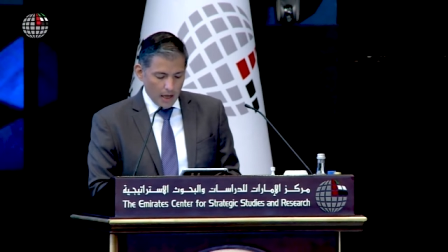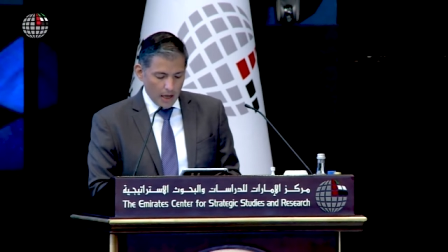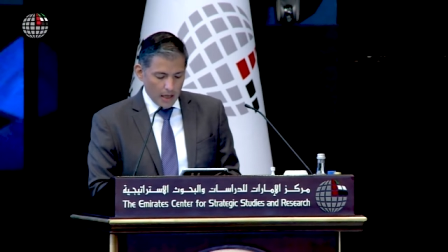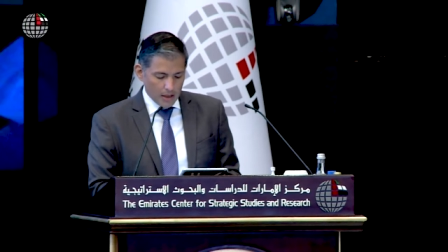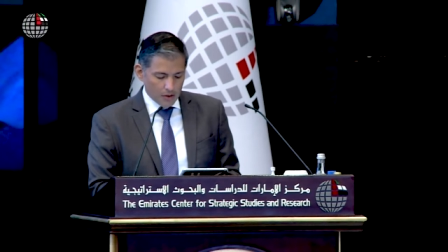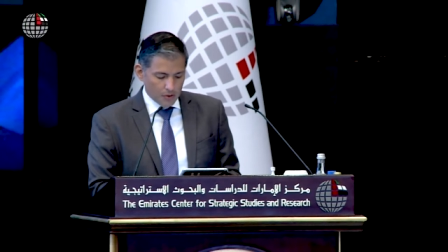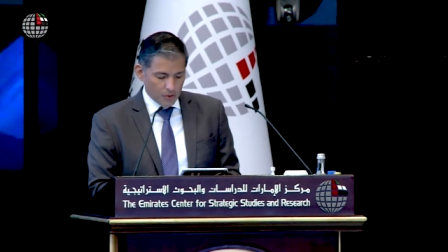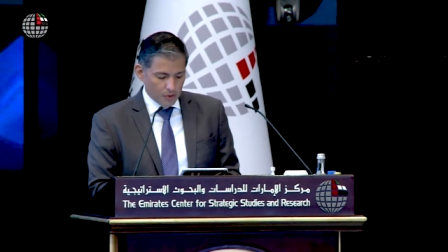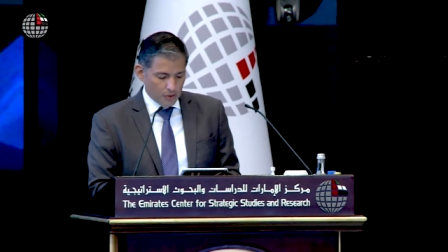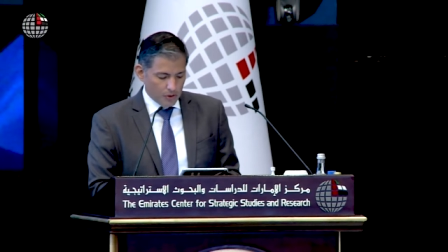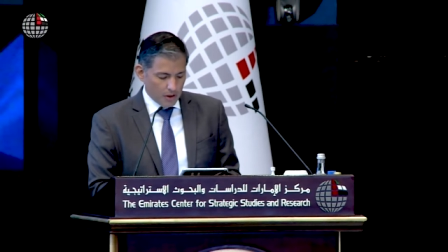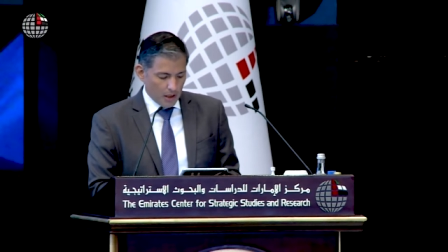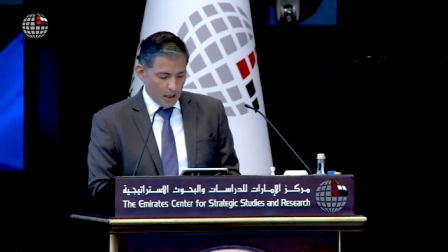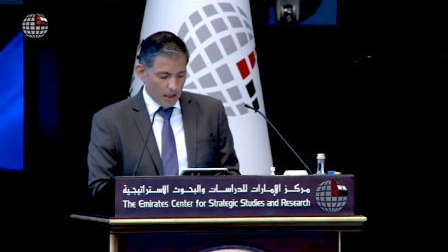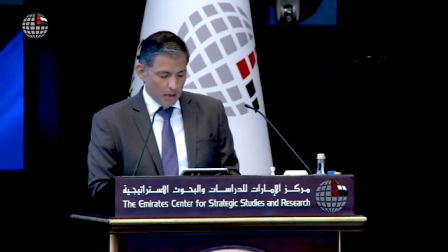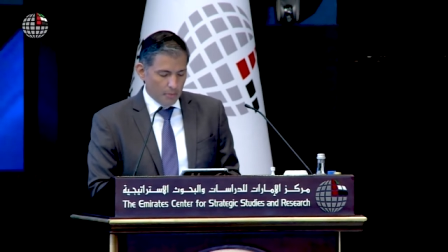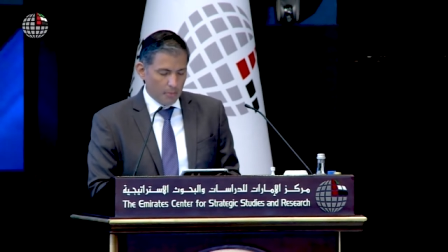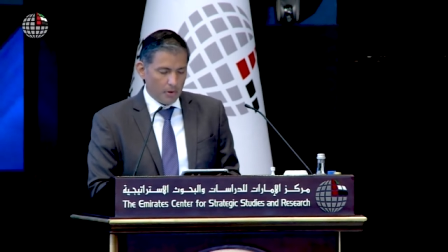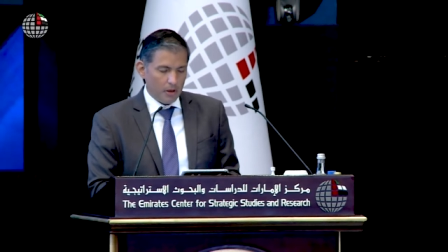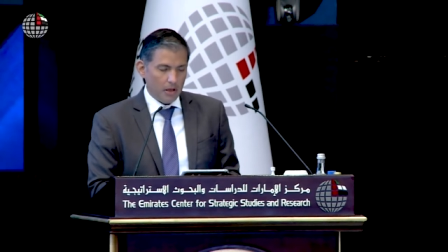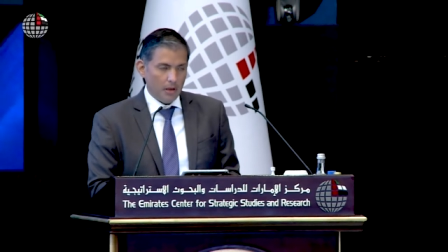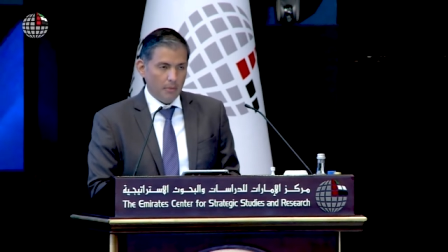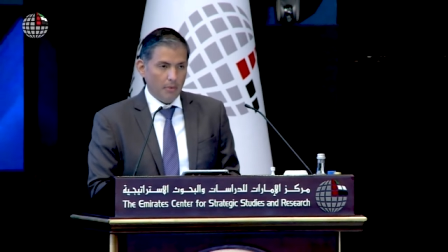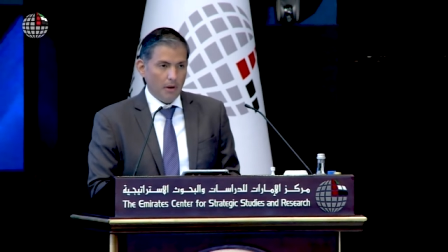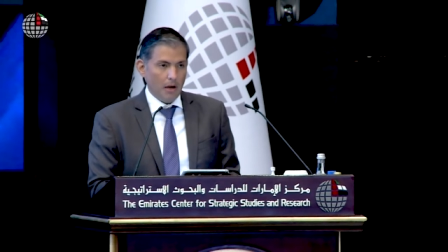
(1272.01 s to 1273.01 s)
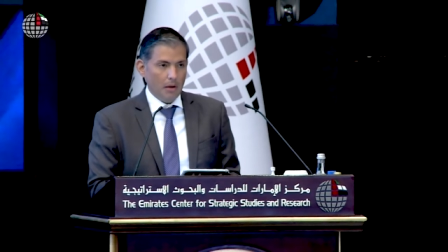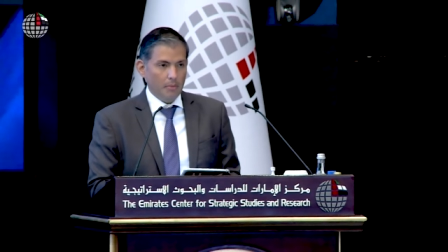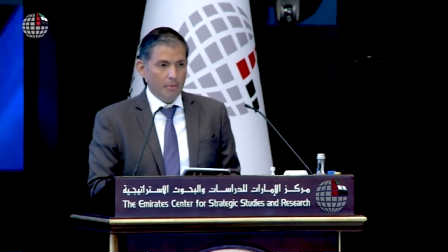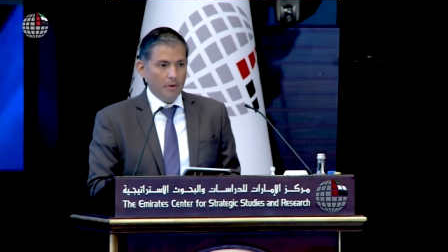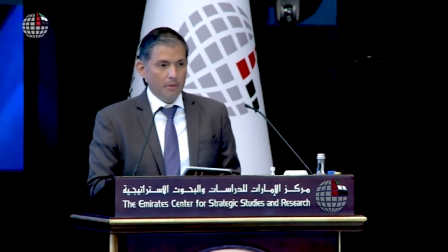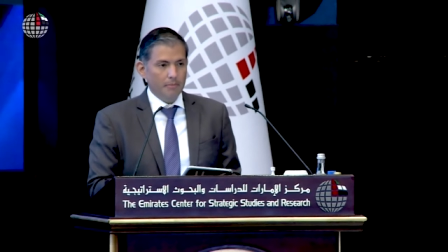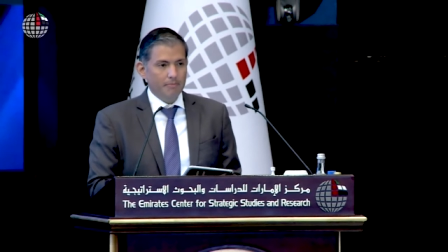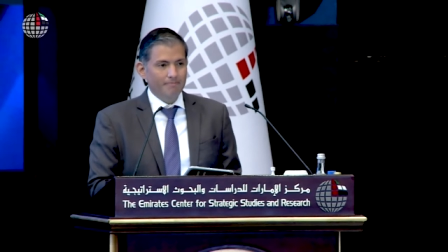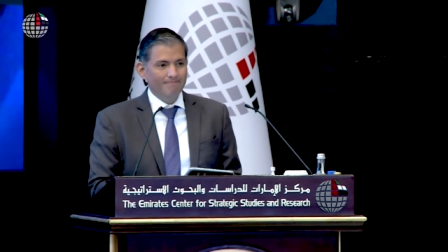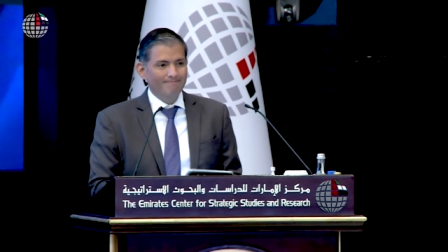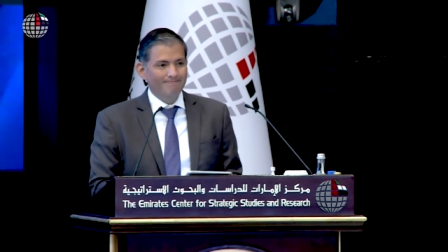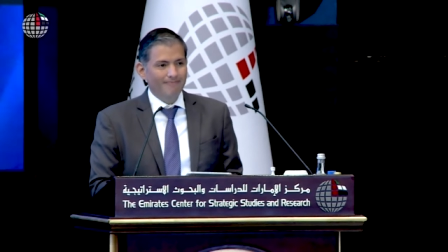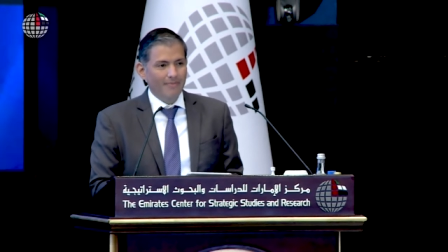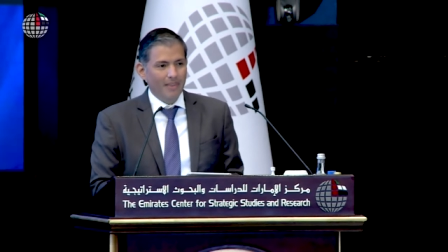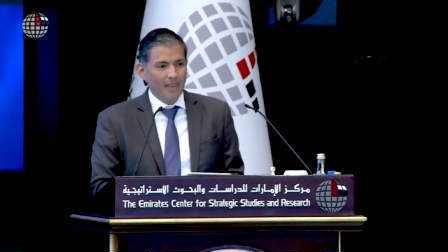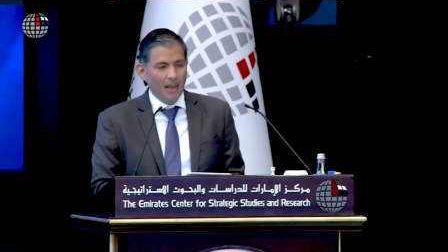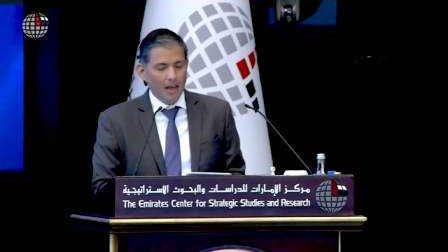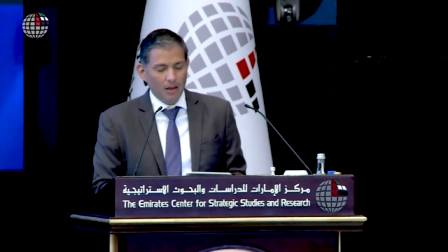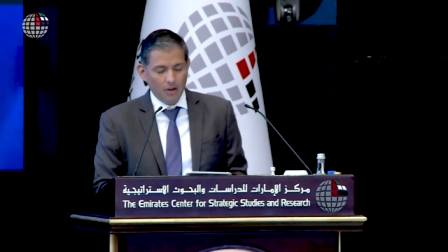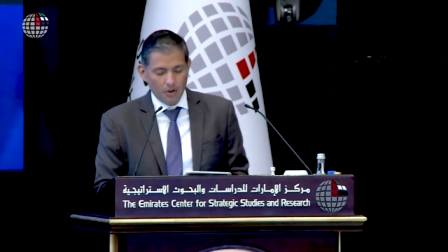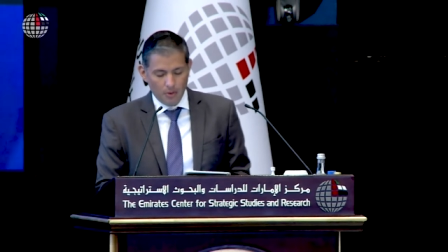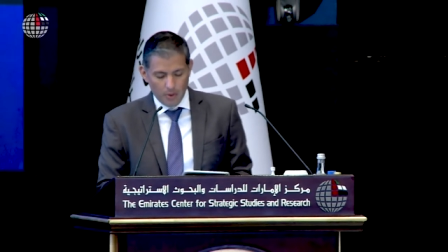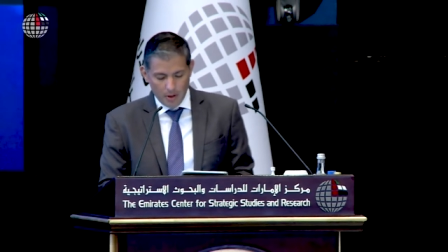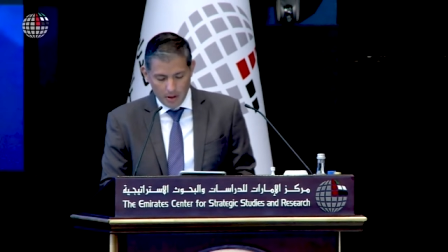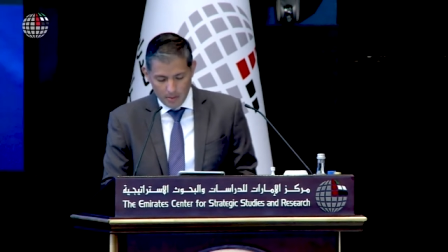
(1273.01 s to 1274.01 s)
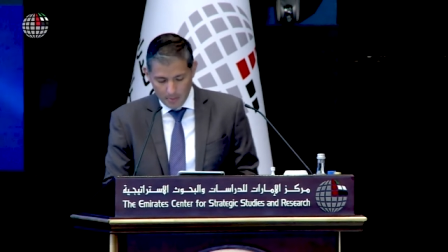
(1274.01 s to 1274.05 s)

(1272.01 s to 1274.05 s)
and sustainable development. Thank you very